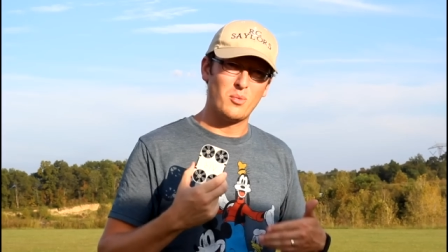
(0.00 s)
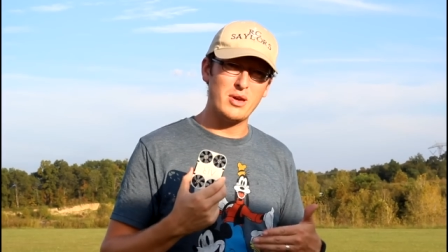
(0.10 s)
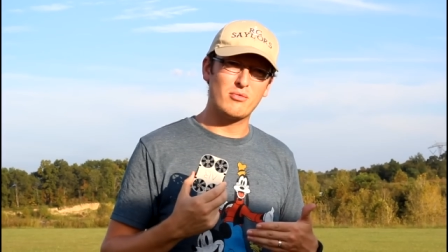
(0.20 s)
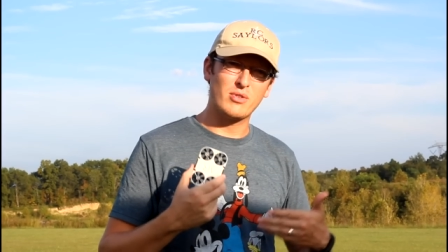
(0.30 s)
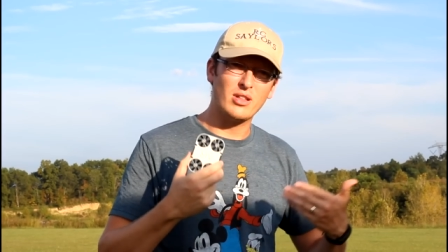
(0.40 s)

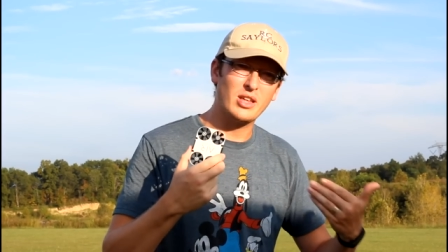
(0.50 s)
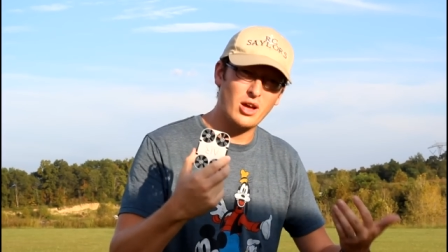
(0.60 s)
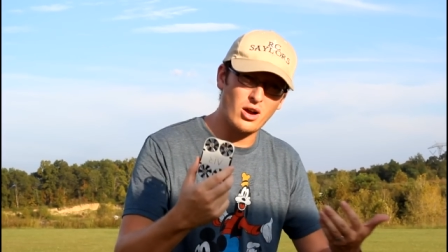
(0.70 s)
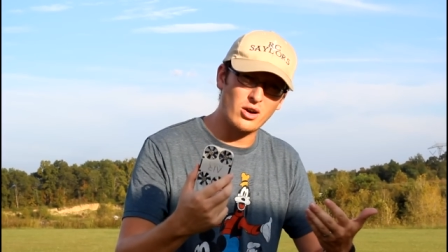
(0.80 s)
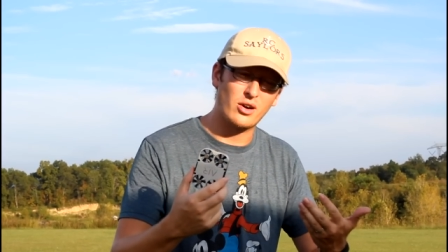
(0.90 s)
we really
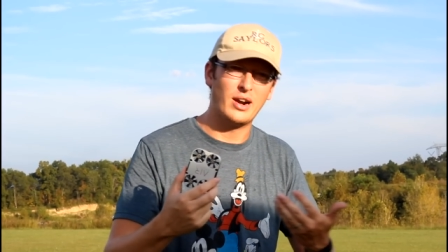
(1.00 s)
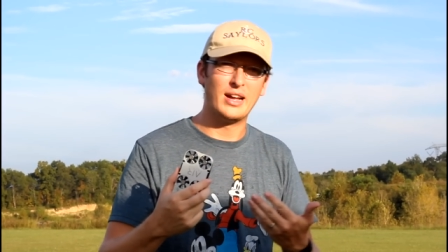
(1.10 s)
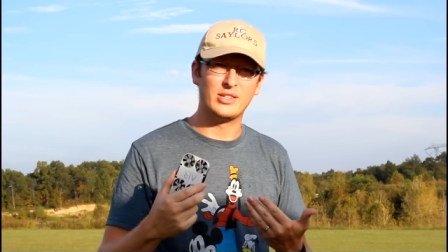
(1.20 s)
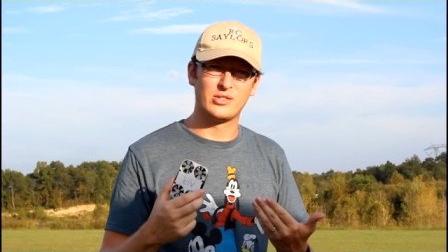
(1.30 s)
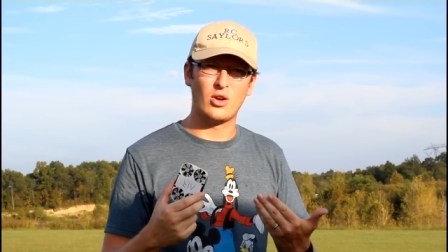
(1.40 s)
are
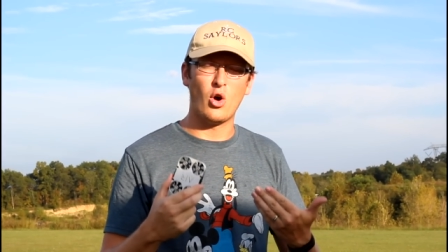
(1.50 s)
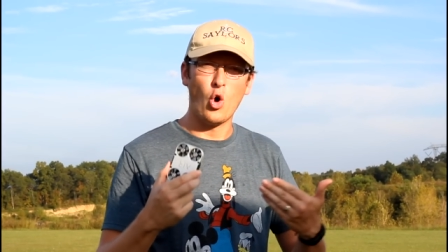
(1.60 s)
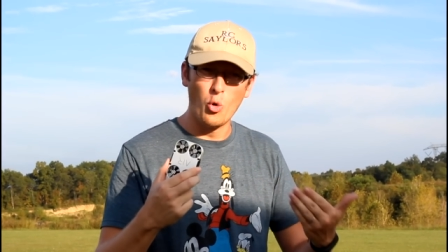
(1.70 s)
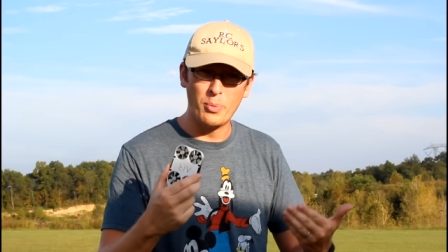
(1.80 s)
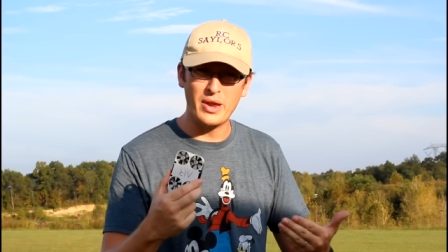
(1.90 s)
as
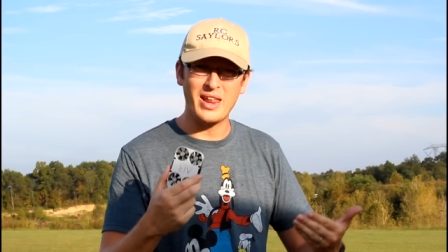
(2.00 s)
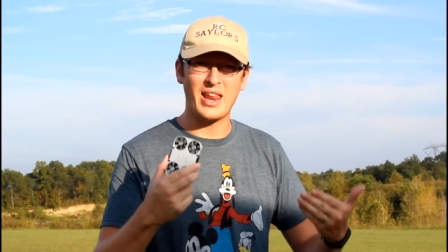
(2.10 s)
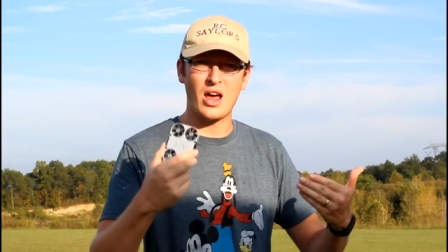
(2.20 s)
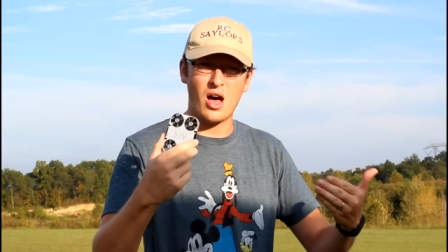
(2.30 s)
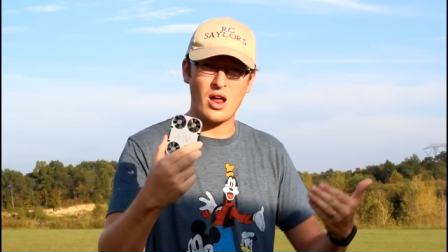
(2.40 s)
open
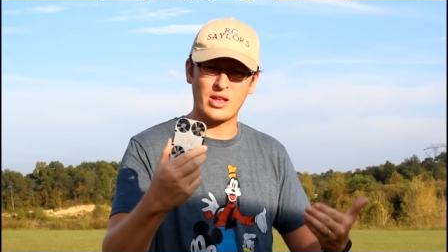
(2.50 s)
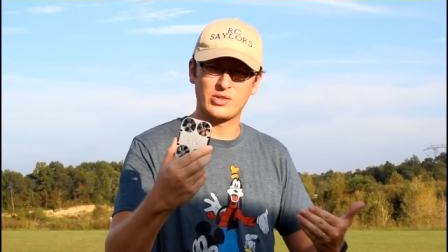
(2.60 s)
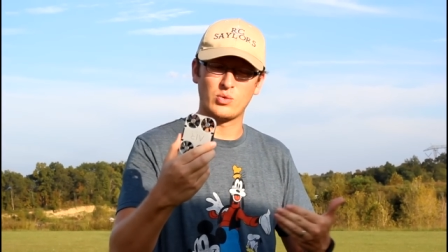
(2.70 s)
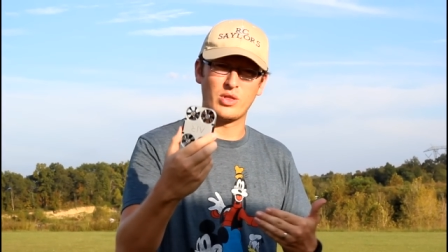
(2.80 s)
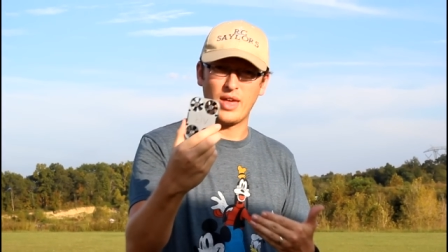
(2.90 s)
and
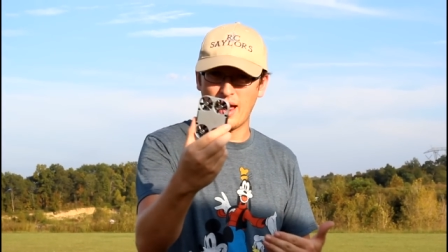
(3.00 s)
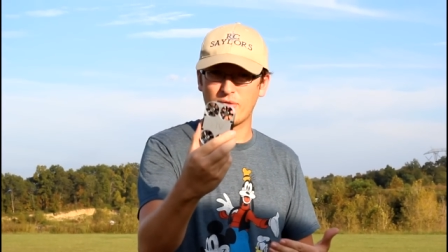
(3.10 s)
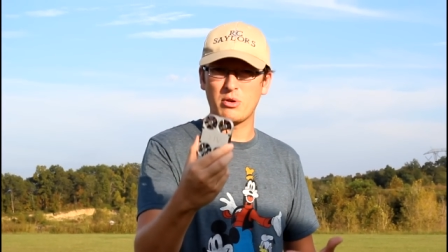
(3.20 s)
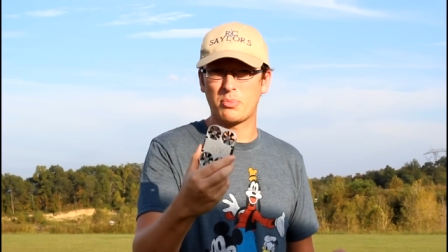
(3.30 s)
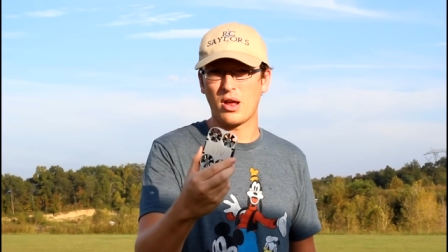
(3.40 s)
honest with
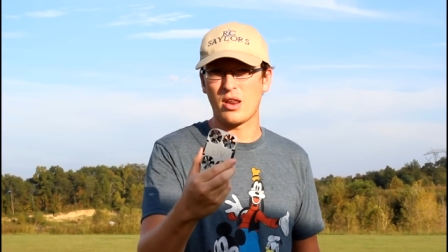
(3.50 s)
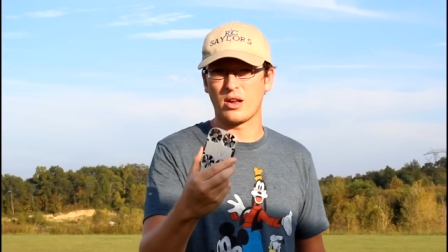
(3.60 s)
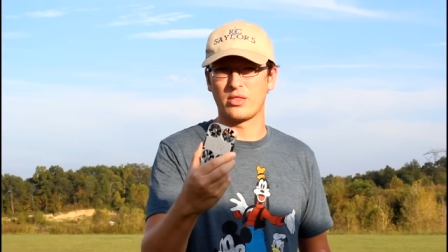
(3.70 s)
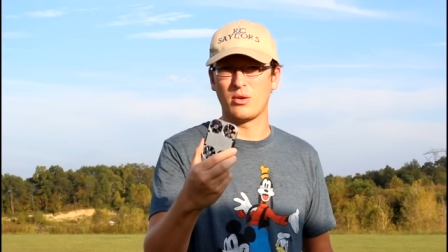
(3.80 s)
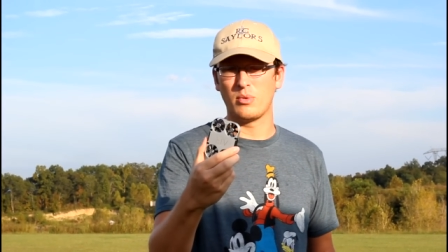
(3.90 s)
every
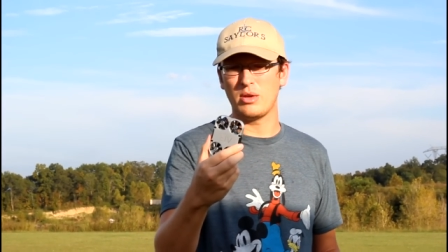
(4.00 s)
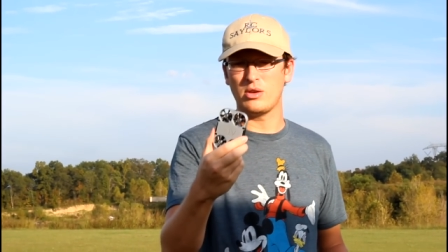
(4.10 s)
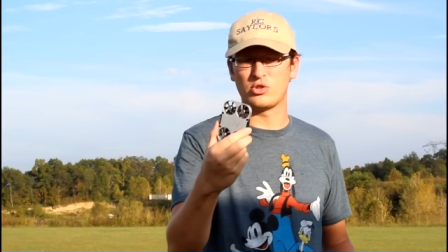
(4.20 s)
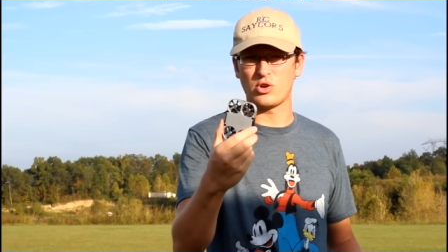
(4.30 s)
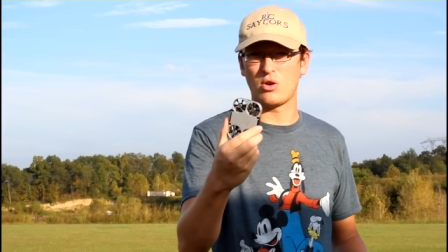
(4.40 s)
product that
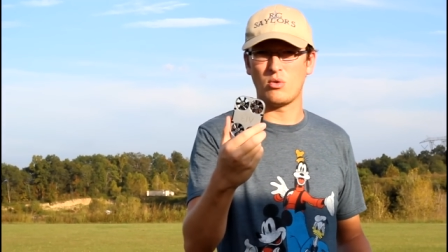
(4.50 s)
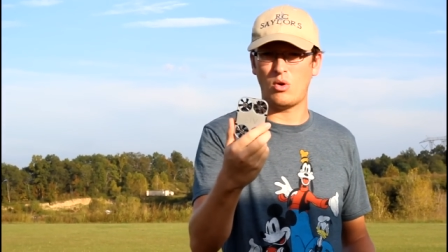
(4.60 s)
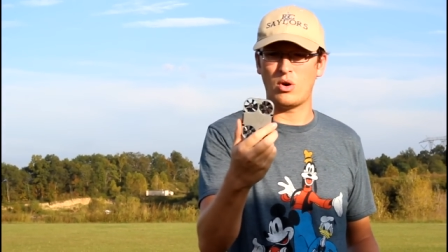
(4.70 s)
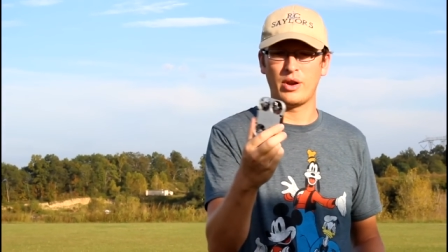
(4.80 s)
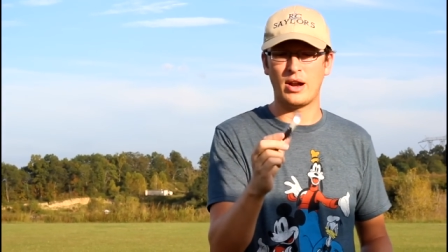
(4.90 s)
we show
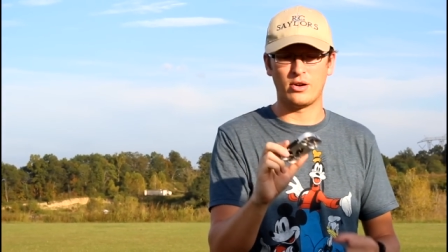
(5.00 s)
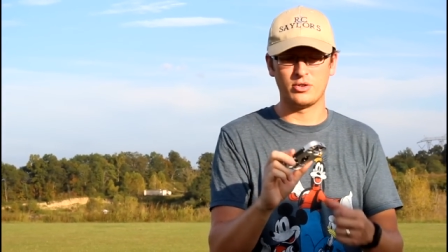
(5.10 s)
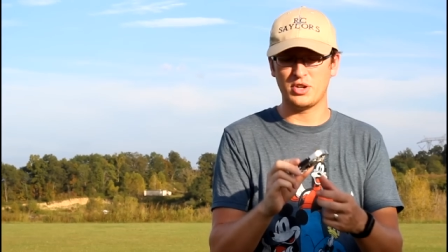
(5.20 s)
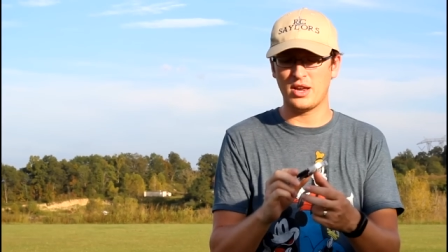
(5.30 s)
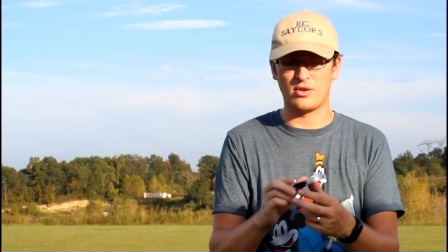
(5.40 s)
on our
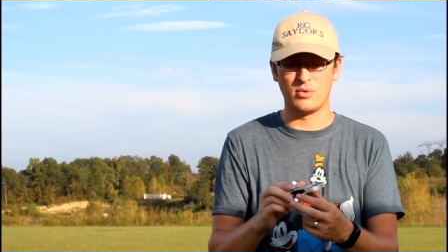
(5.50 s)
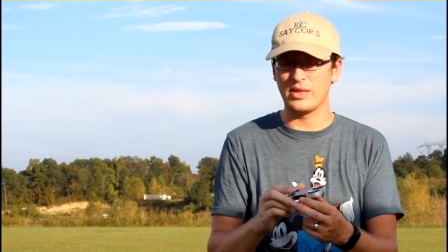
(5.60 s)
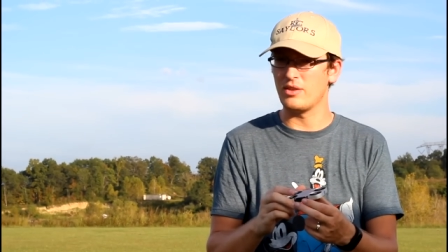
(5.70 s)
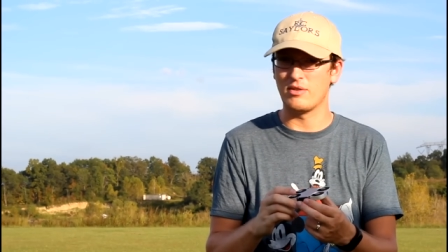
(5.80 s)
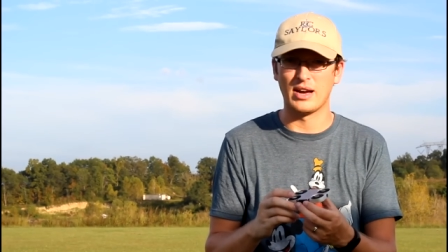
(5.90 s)
channel
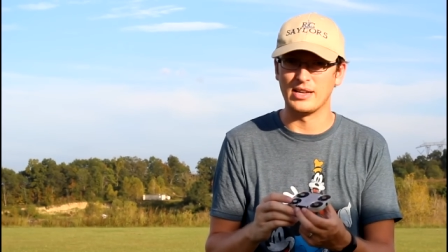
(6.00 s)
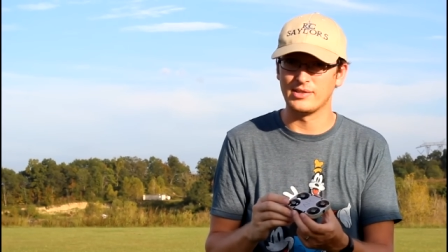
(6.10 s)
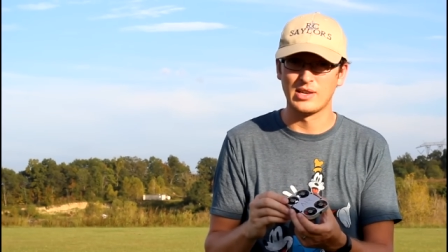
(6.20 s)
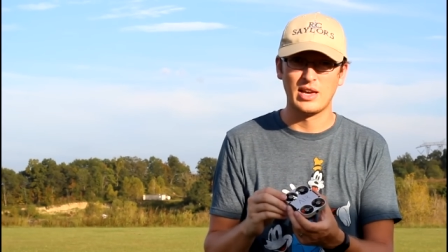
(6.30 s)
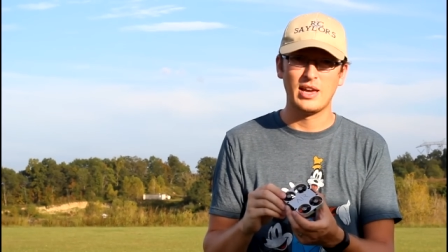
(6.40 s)
with you
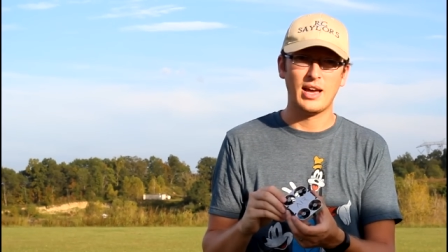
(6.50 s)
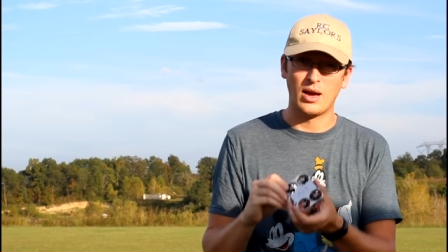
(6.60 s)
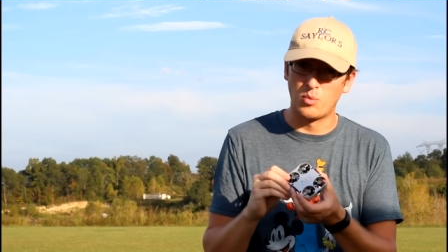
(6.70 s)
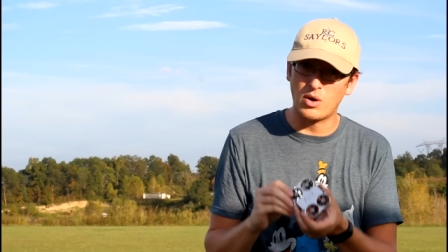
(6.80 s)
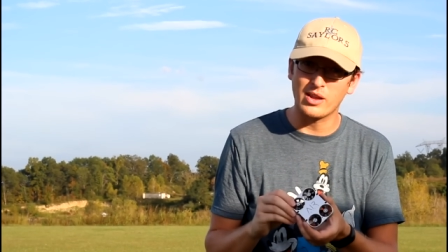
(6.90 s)
guys.
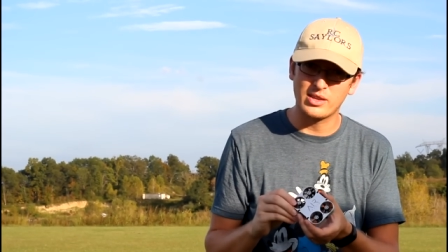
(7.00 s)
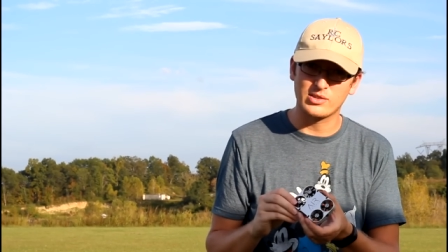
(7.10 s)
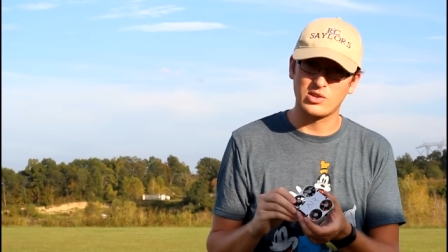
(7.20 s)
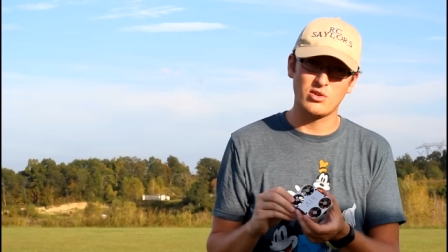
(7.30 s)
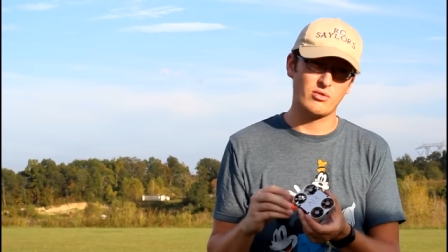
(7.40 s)
I wanted
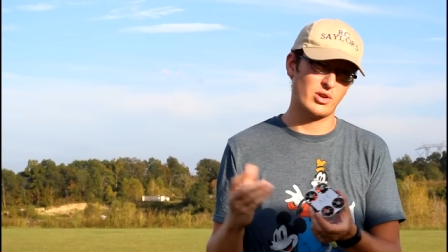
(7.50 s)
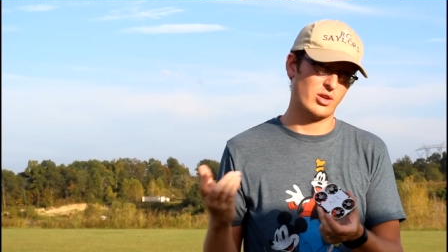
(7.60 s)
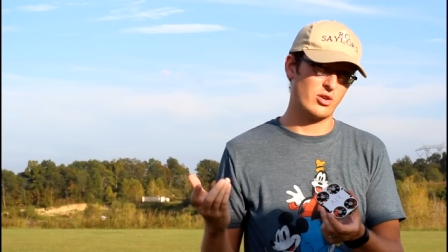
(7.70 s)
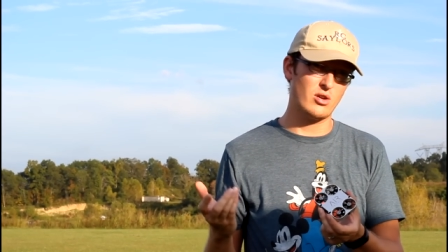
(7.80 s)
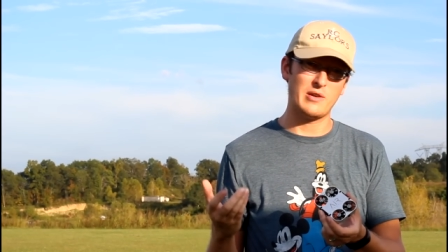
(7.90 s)
this to do
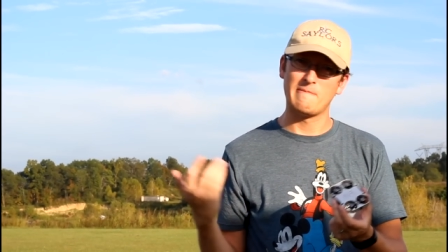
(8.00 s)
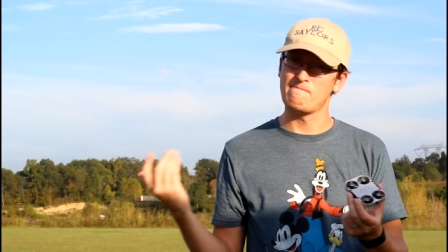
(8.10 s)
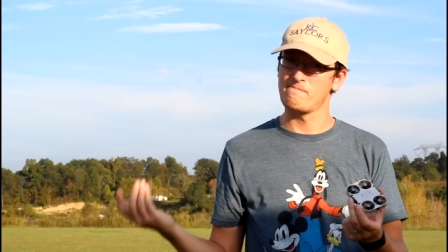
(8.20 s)
really good.